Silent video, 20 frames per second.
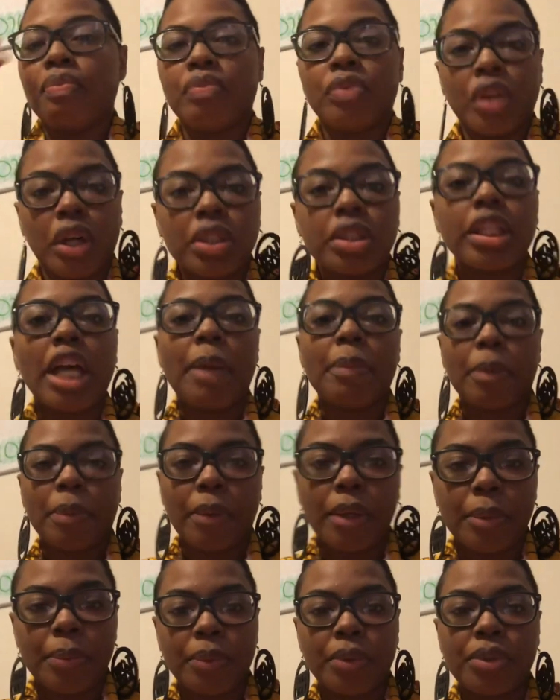Those type of
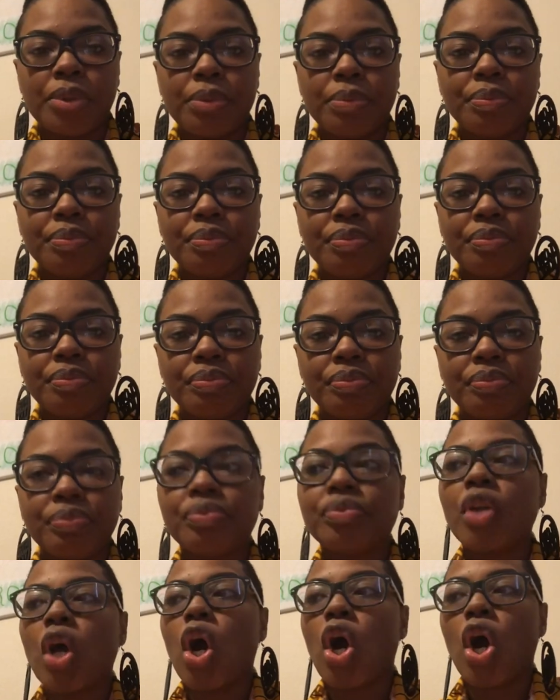people
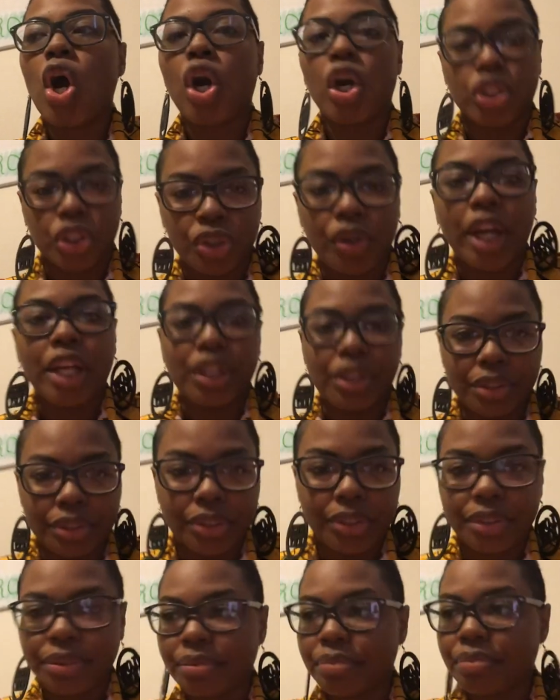are
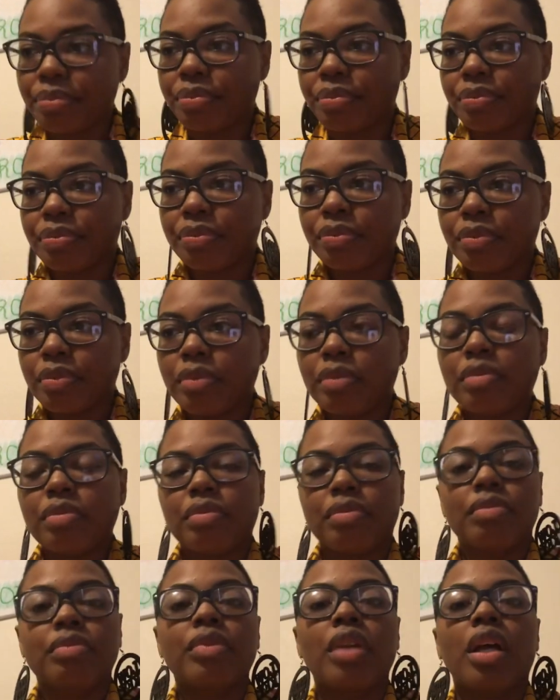drainers.
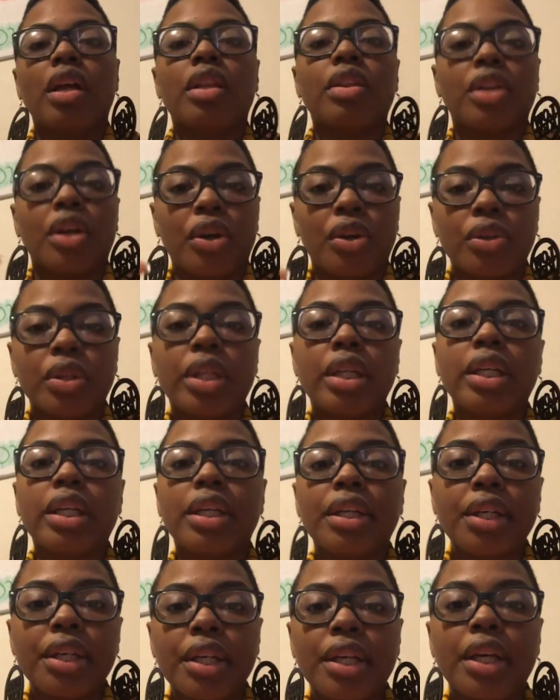They're only
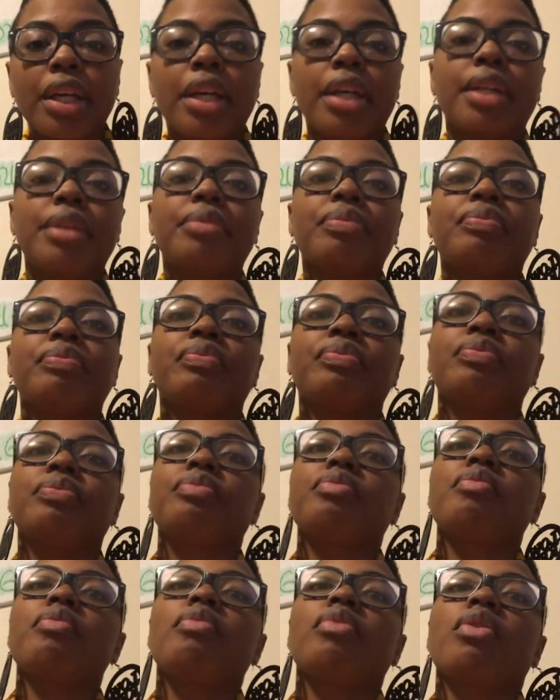good
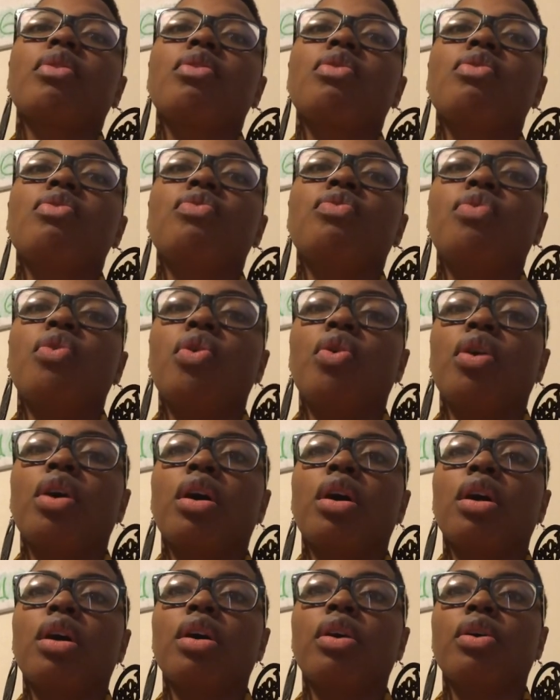
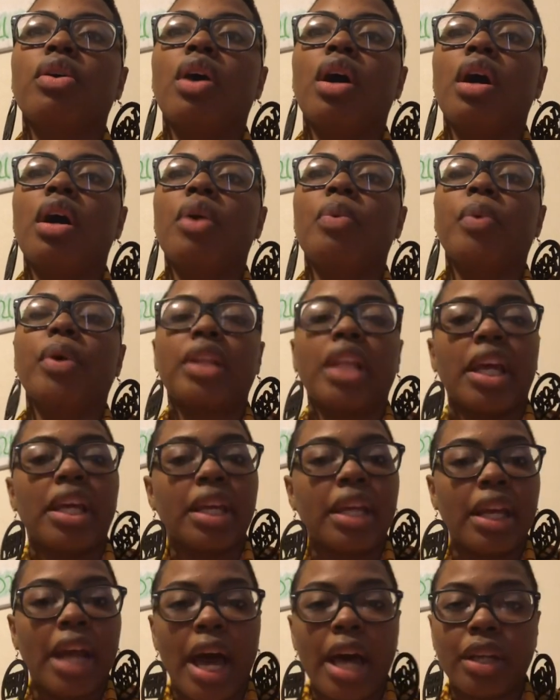for what they can
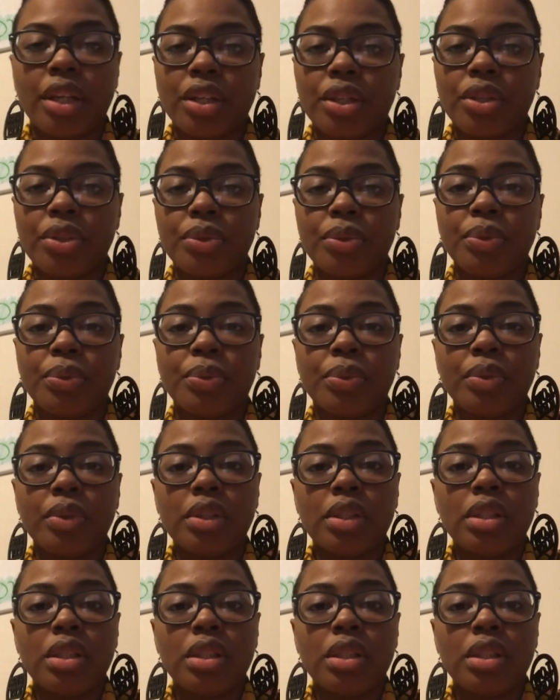get out of you.